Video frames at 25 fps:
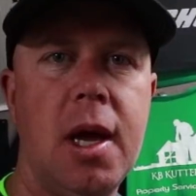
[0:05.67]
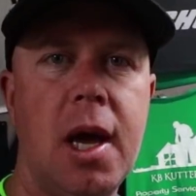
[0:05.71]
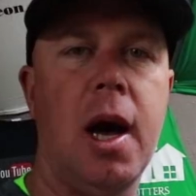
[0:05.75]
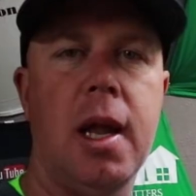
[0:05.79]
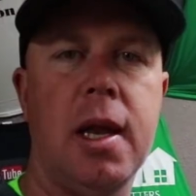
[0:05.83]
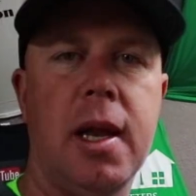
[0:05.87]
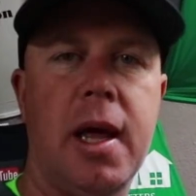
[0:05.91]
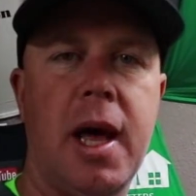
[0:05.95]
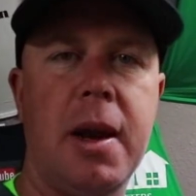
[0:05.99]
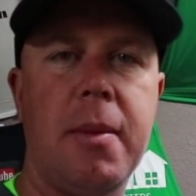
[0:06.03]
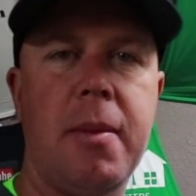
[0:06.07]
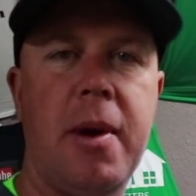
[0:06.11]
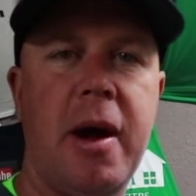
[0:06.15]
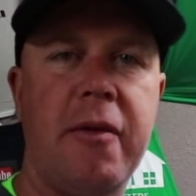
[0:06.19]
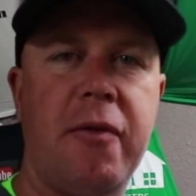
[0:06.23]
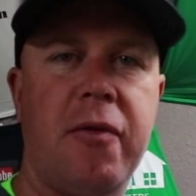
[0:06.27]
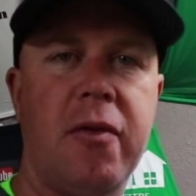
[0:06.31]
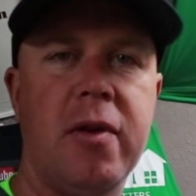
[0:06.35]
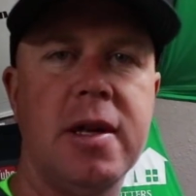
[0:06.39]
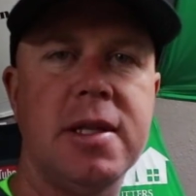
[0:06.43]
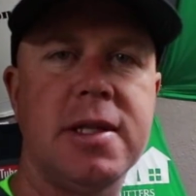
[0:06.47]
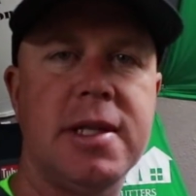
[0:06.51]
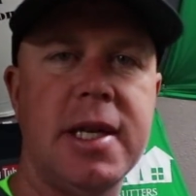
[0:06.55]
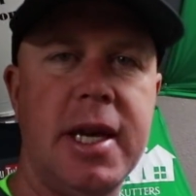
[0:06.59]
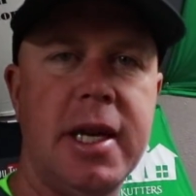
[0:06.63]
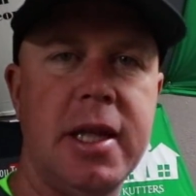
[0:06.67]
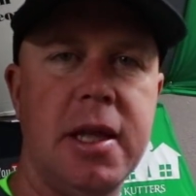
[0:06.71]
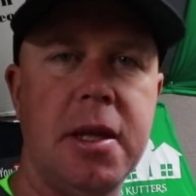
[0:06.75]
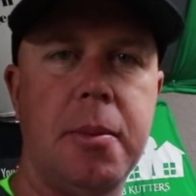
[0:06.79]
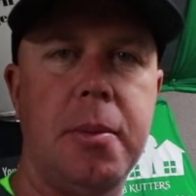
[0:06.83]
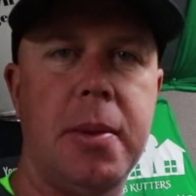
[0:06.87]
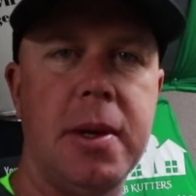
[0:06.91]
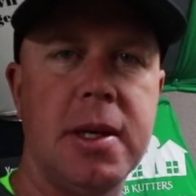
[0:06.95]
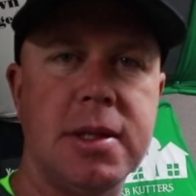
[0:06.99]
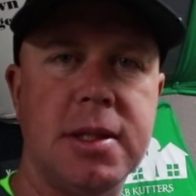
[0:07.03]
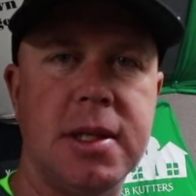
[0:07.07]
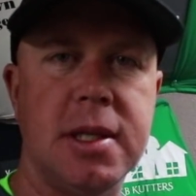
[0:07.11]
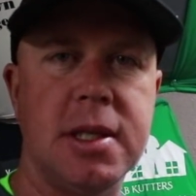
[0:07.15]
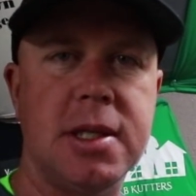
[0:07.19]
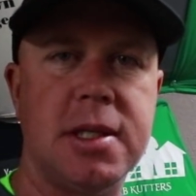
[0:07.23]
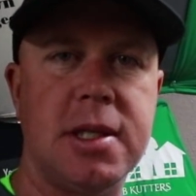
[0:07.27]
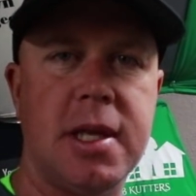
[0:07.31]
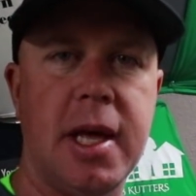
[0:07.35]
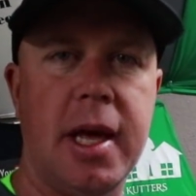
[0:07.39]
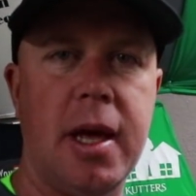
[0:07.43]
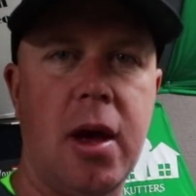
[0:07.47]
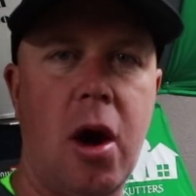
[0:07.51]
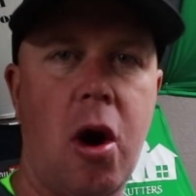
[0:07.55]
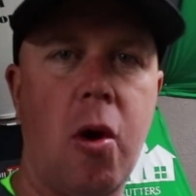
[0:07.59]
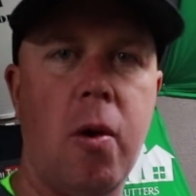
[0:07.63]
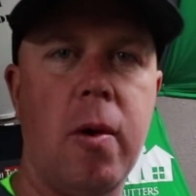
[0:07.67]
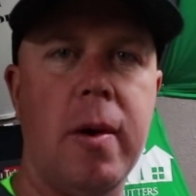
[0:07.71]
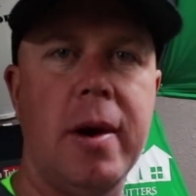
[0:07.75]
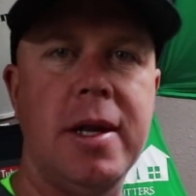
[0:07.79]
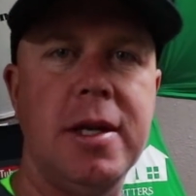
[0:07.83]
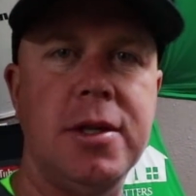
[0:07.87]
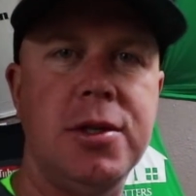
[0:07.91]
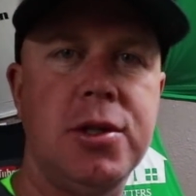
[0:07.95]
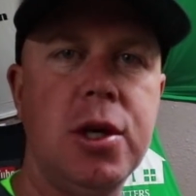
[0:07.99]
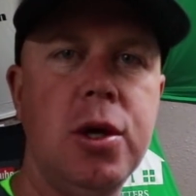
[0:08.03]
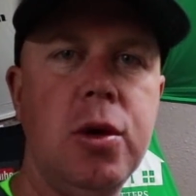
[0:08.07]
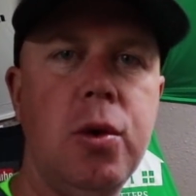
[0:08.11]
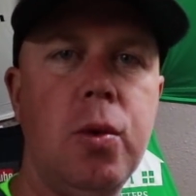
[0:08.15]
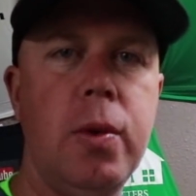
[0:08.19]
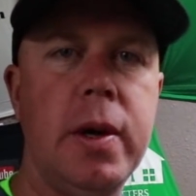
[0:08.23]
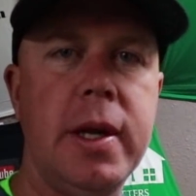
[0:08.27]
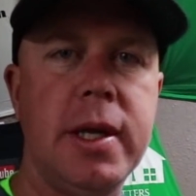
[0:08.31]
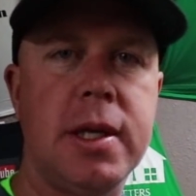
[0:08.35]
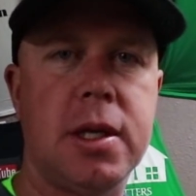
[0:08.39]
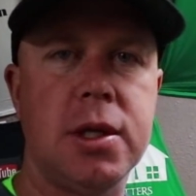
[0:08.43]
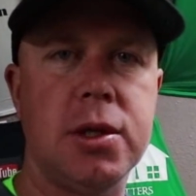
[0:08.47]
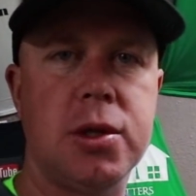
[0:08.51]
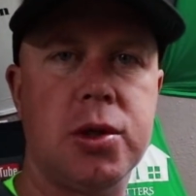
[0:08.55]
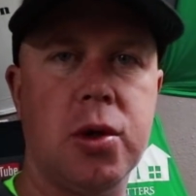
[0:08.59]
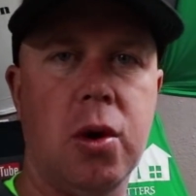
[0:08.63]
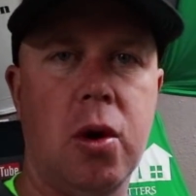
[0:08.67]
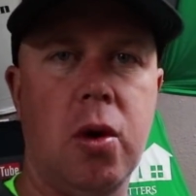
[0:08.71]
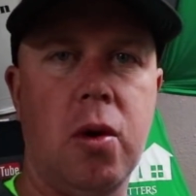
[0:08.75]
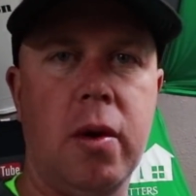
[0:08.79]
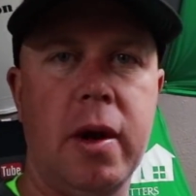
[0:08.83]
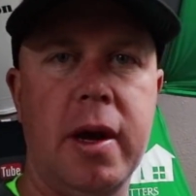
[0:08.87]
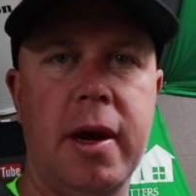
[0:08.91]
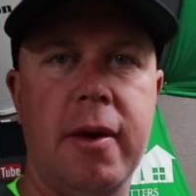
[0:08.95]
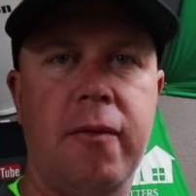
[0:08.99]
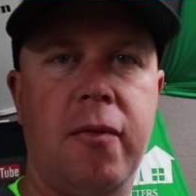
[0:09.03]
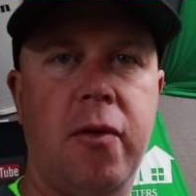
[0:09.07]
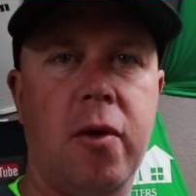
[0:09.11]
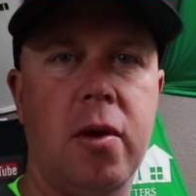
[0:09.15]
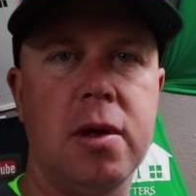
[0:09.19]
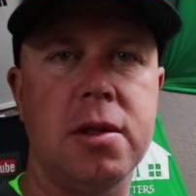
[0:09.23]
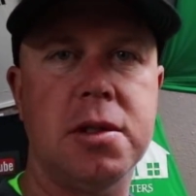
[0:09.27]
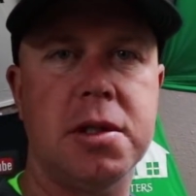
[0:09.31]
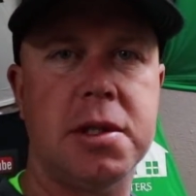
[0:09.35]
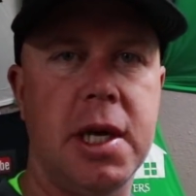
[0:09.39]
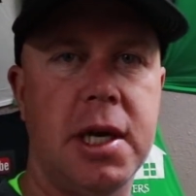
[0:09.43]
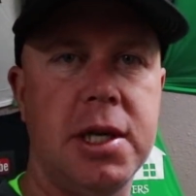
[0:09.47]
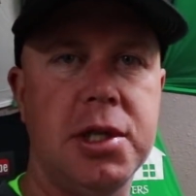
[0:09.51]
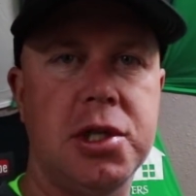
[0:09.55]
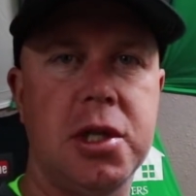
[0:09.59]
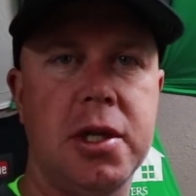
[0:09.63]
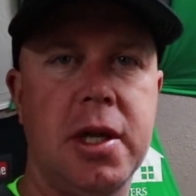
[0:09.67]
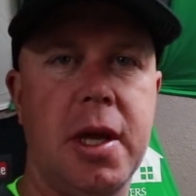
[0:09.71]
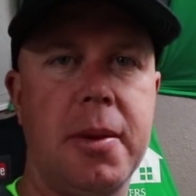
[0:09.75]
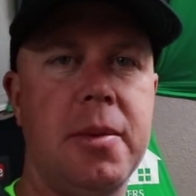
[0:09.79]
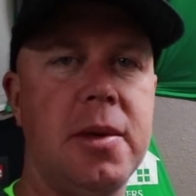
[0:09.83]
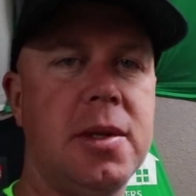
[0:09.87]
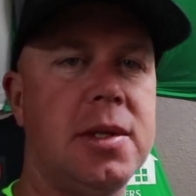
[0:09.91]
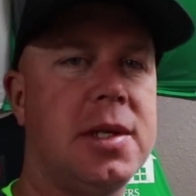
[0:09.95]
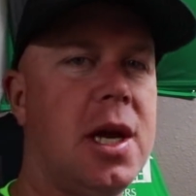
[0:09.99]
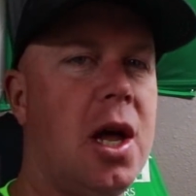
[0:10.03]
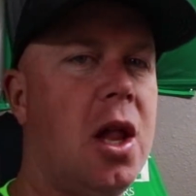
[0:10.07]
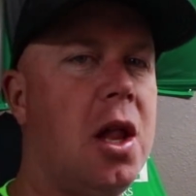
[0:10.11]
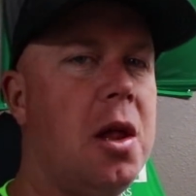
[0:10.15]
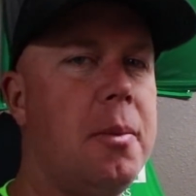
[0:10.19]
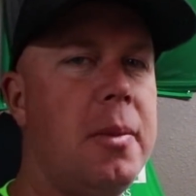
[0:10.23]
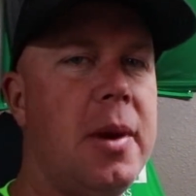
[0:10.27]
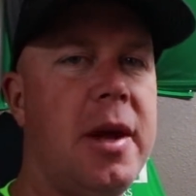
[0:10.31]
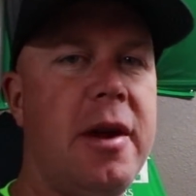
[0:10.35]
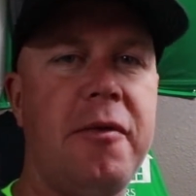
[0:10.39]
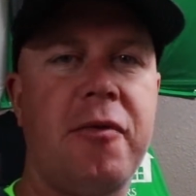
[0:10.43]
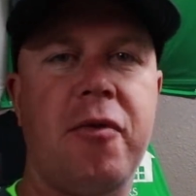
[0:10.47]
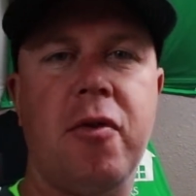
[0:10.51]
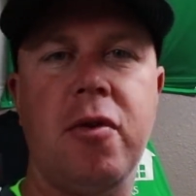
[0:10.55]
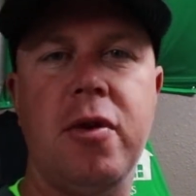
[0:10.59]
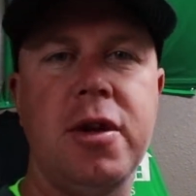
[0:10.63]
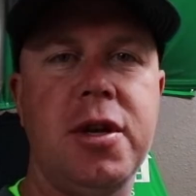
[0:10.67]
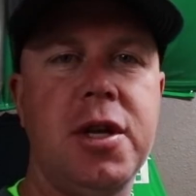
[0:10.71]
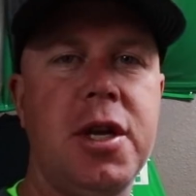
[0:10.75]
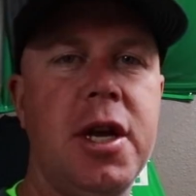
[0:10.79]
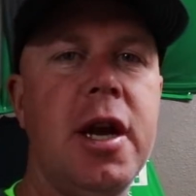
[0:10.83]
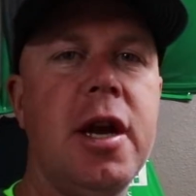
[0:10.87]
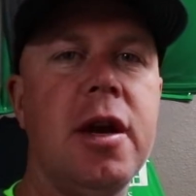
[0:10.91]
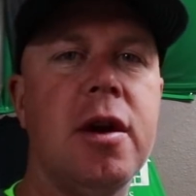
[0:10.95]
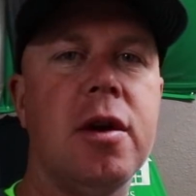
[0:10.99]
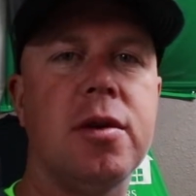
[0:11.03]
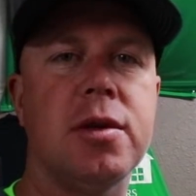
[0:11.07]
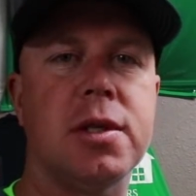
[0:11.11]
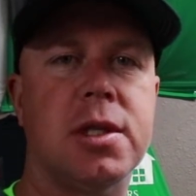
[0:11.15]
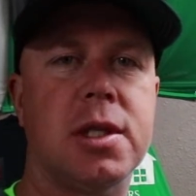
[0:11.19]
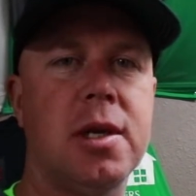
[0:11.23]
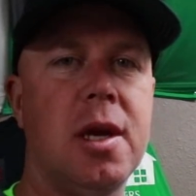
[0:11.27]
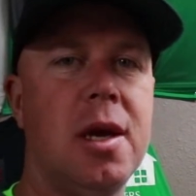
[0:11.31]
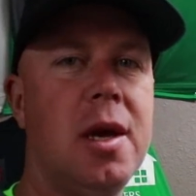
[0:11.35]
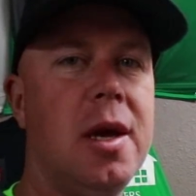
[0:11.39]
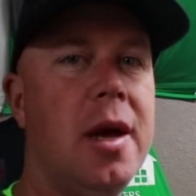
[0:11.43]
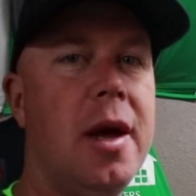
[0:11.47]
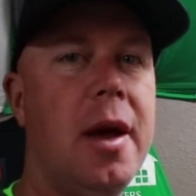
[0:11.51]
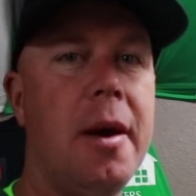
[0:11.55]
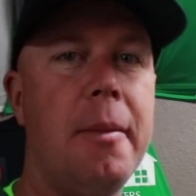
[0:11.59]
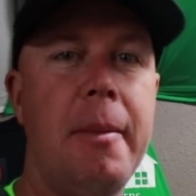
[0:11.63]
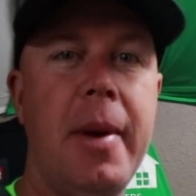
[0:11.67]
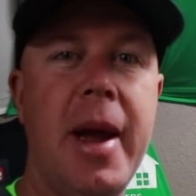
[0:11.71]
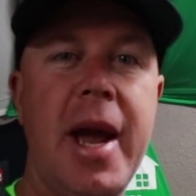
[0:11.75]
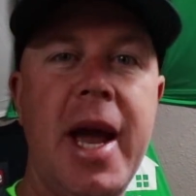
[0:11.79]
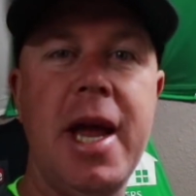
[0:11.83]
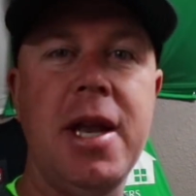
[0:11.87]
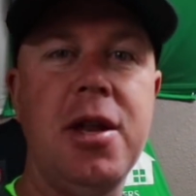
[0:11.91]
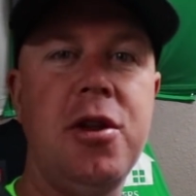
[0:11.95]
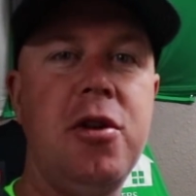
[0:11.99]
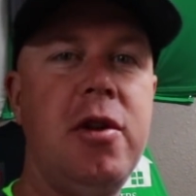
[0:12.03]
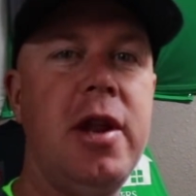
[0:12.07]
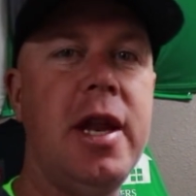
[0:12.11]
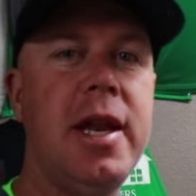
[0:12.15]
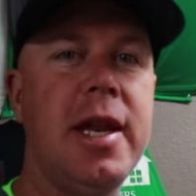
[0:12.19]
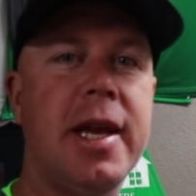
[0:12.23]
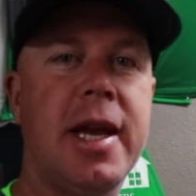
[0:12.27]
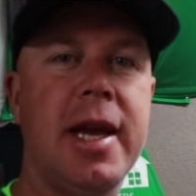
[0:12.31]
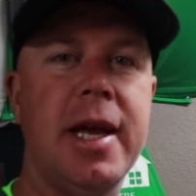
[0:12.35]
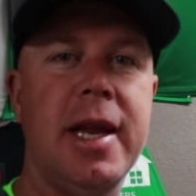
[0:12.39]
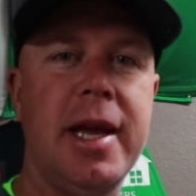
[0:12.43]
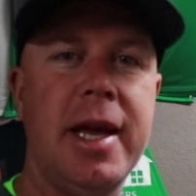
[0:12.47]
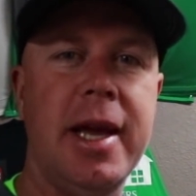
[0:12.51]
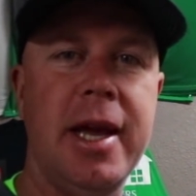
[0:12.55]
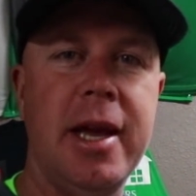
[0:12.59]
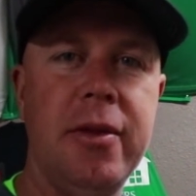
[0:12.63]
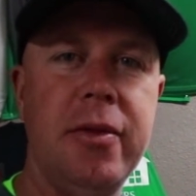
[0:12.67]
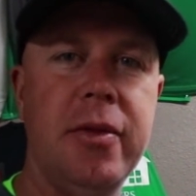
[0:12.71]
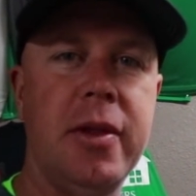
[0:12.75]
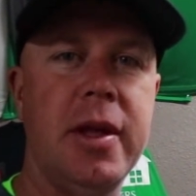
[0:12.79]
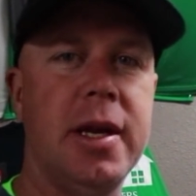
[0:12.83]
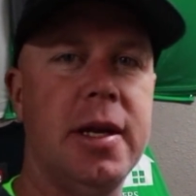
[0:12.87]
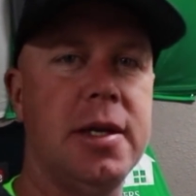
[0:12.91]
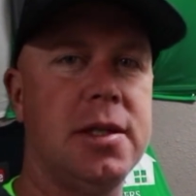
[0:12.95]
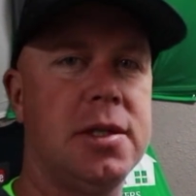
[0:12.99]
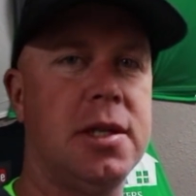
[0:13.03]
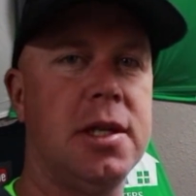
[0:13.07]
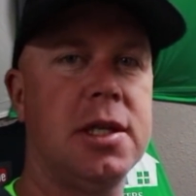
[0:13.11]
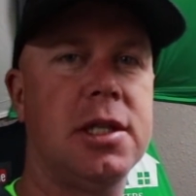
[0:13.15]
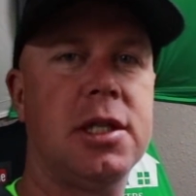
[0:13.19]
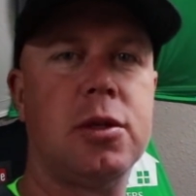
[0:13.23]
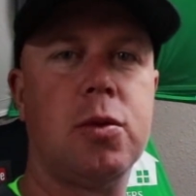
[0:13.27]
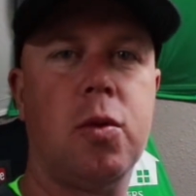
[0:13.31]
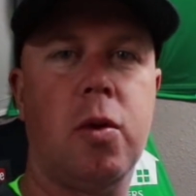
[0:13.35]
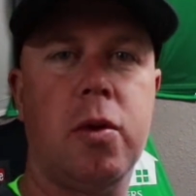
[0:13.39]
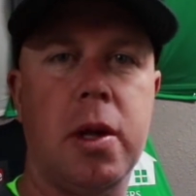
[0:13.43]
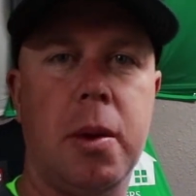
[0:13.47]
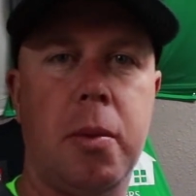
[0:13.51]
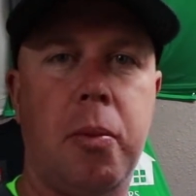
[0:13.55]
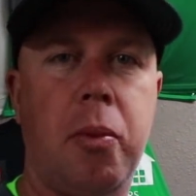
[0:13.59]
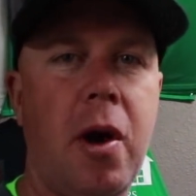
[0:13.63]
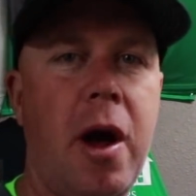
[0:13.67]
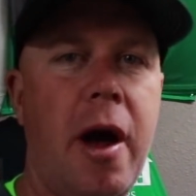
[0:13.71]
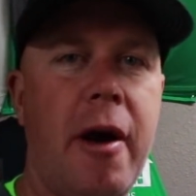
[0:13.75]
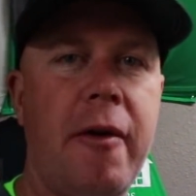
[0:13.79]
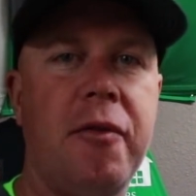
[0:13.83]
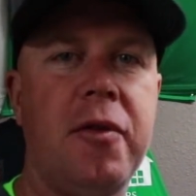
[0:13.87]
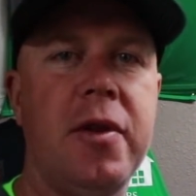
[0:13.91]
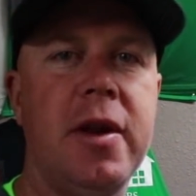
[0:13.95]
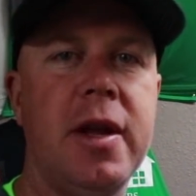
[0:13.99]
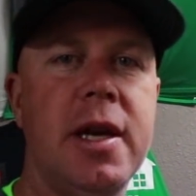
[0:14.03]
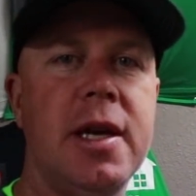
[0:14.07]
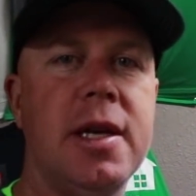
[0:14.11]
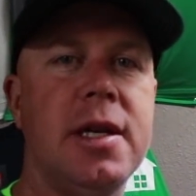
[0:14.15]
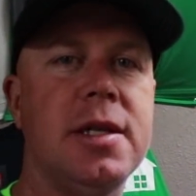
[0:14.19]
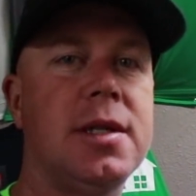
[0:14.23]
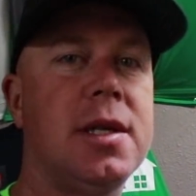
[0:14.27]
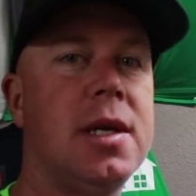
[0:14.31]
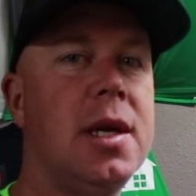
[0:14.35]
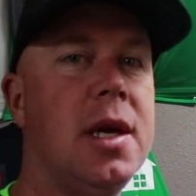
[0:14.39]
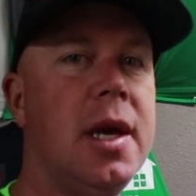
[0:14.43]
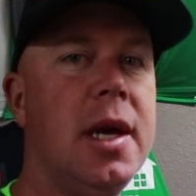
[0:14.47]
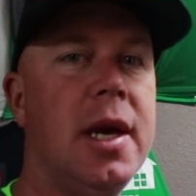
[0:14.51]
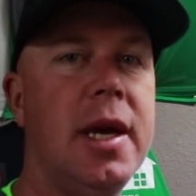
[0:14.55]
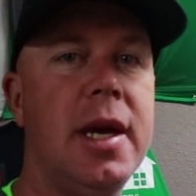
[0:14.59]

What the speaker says: A lot of my friends in the business that already do weed control and fertilization, they've been telling me for years, man, you need to get in this. This is where the profit is.